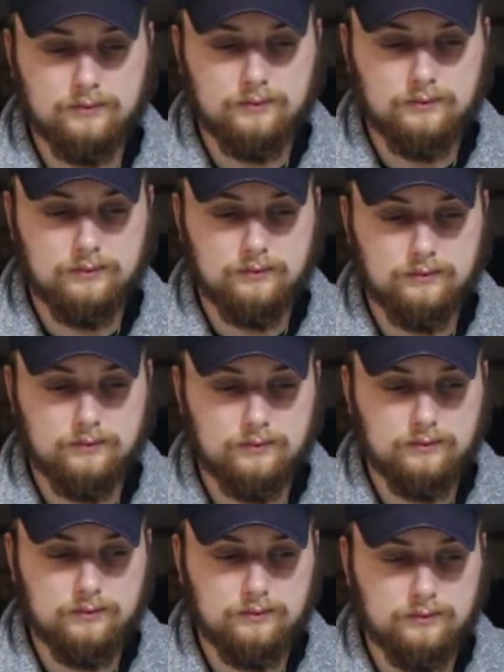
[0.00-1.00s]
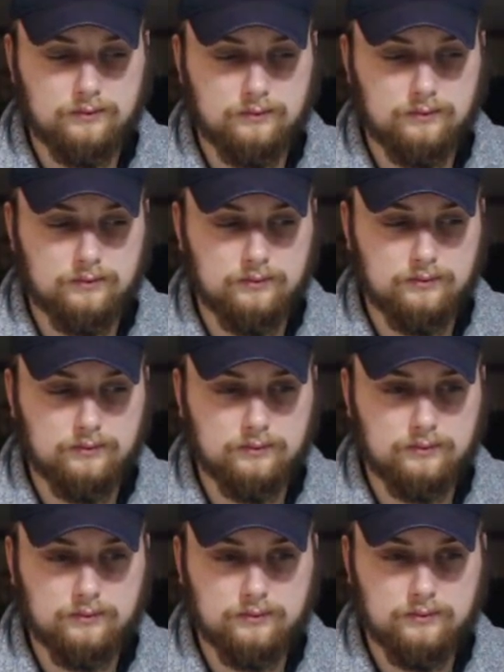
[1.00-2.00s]

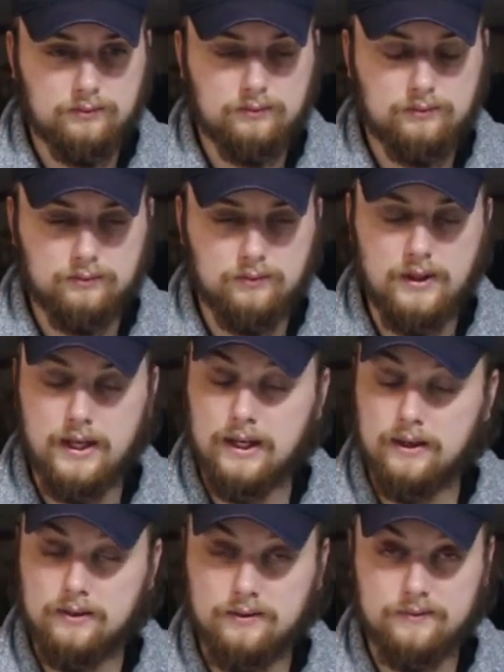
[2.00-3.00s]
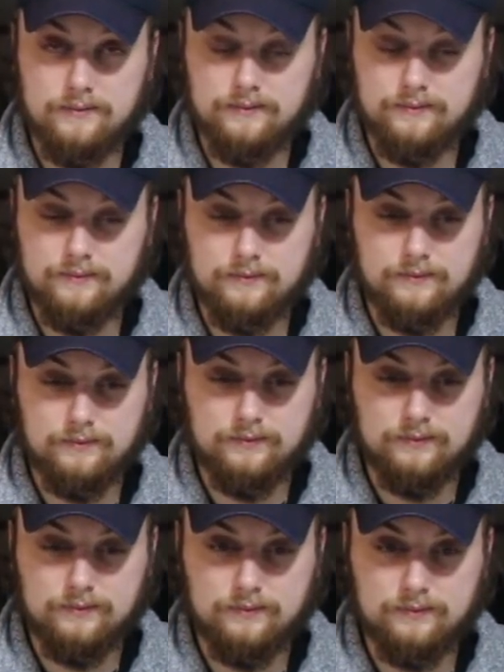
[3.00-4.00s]

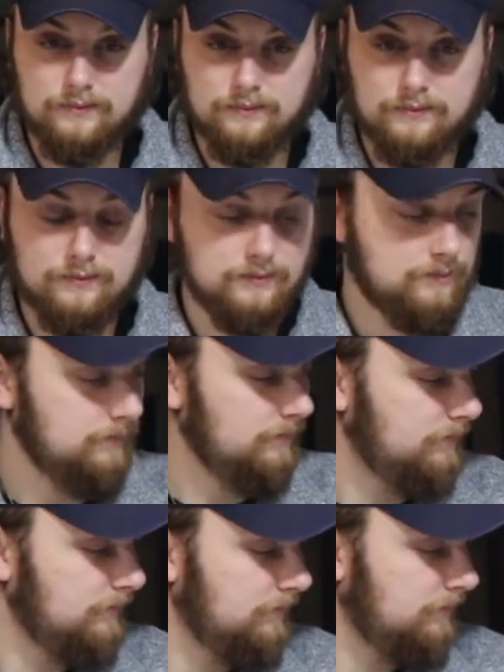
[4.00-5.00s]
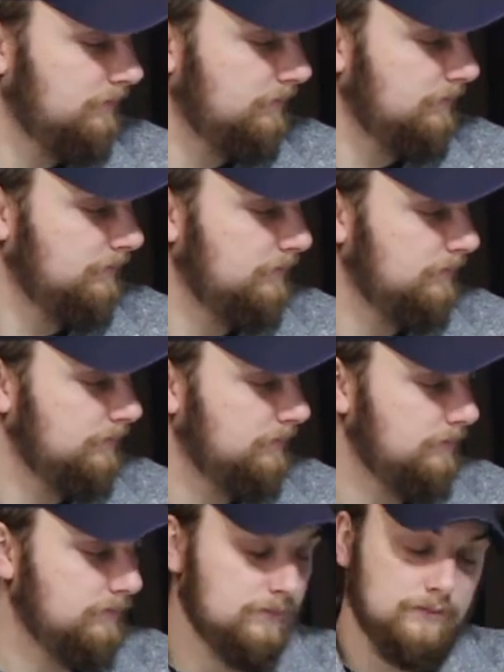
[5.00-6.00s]

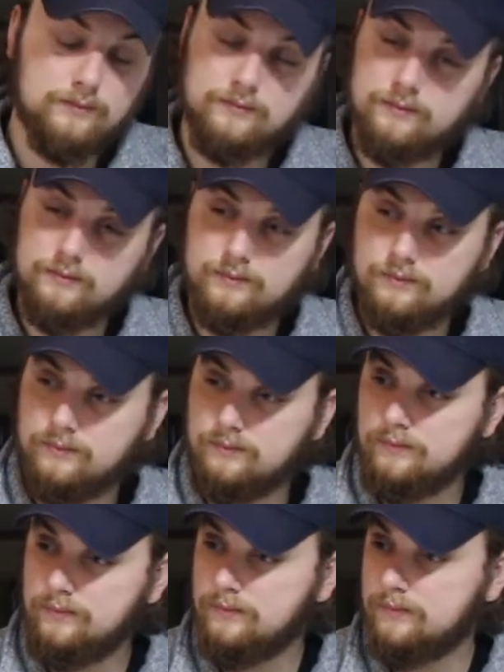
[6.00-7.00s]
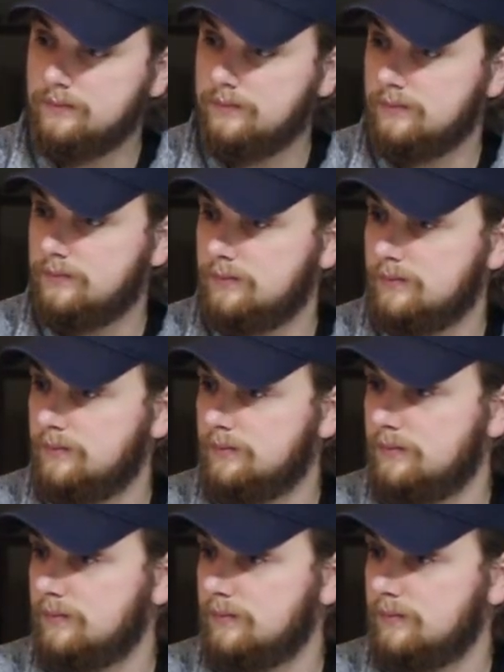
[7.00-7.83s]
The person shown says nothing.